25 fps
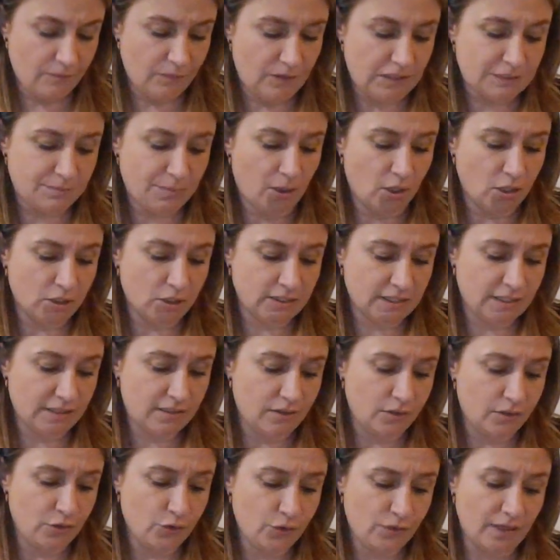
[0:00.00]
This
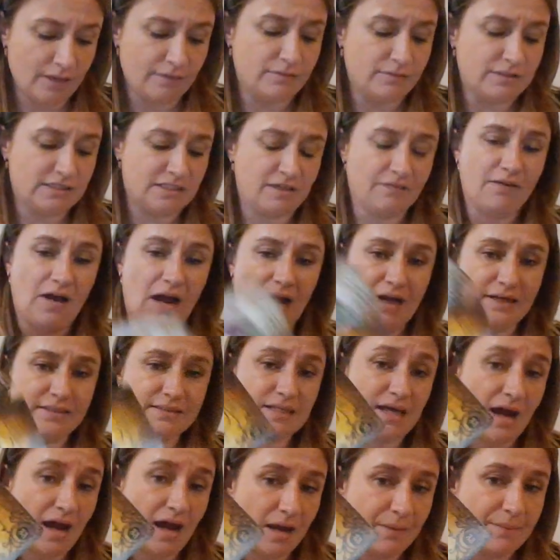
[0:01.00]
person knew that it was divine
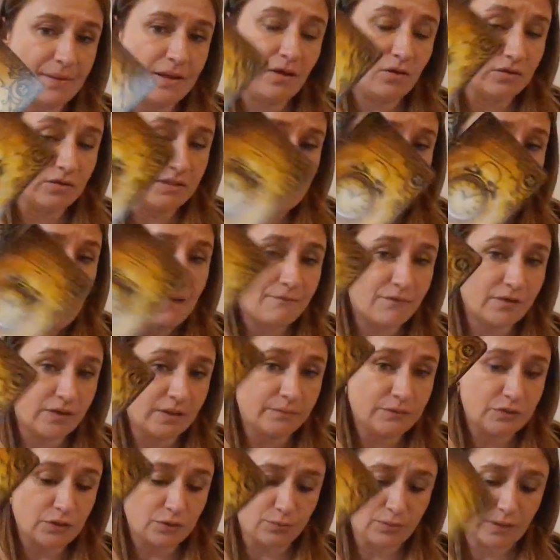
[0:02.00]
timing or time for
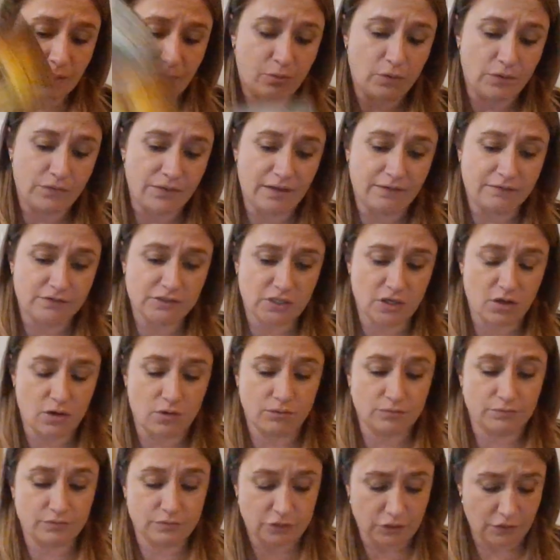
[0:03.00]
them to reap what they've
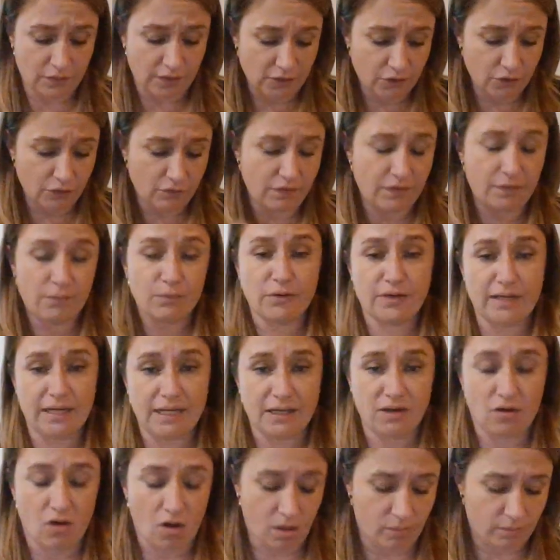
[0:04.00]
sown. So they knew that they were
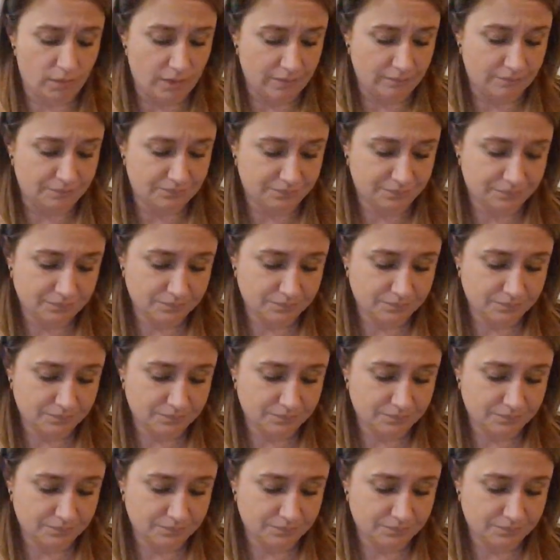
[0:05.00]
getting karma